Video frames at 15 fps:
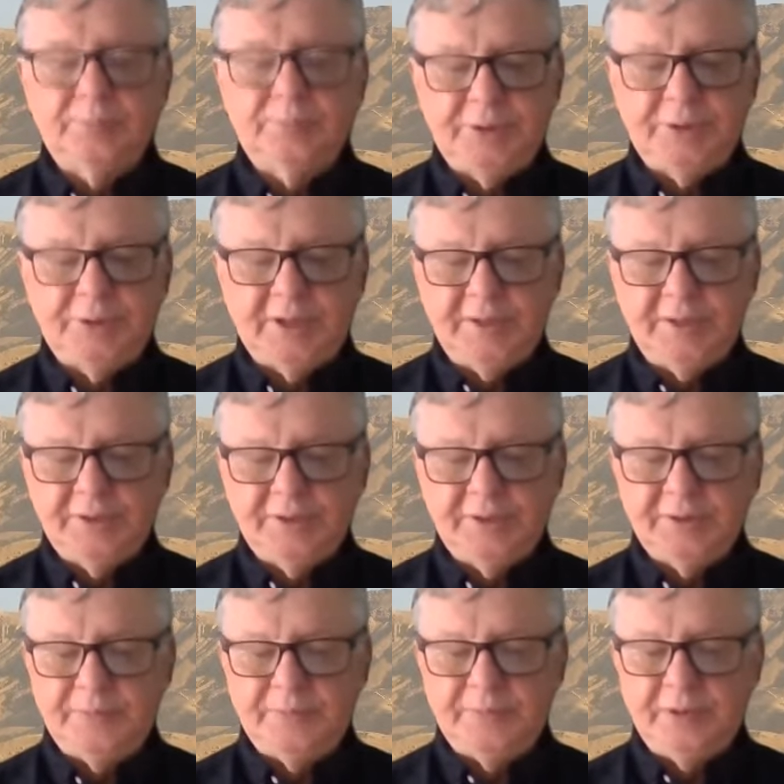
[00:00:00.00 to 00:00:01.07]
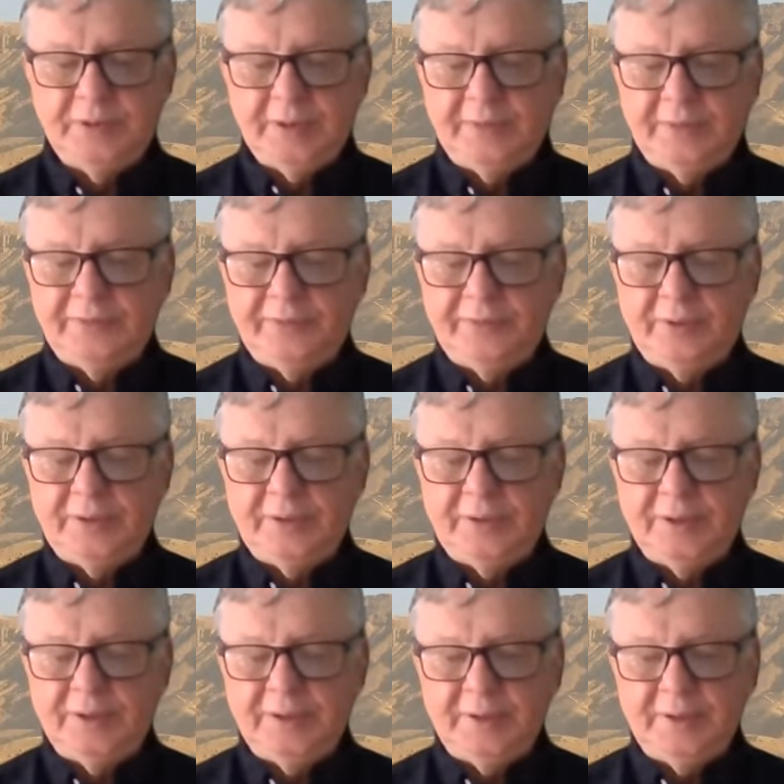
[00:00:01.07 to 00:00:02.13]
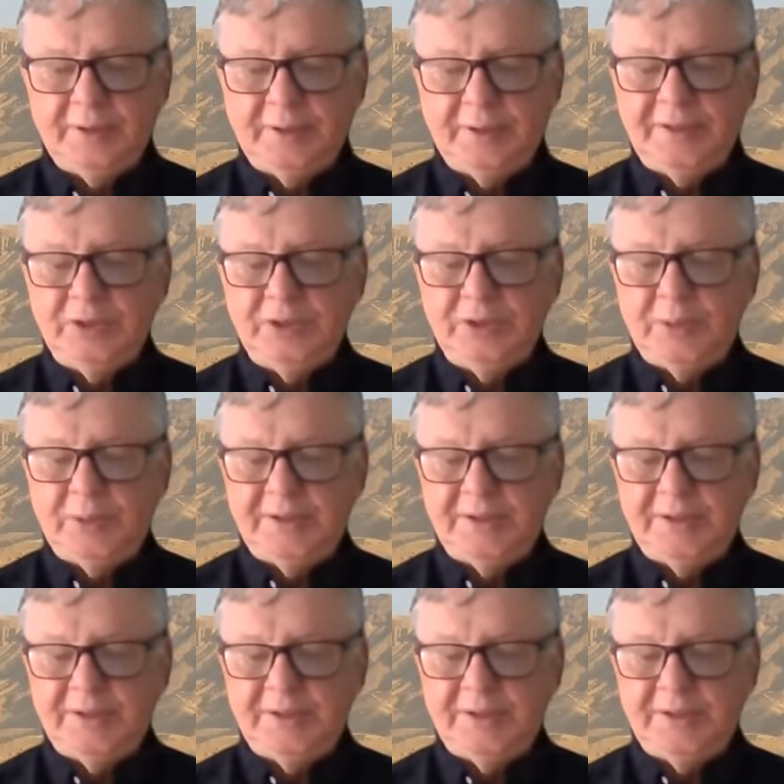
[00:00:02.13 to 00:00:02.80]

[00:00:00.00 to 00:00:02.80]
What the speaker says: Plotinus had for an indwelling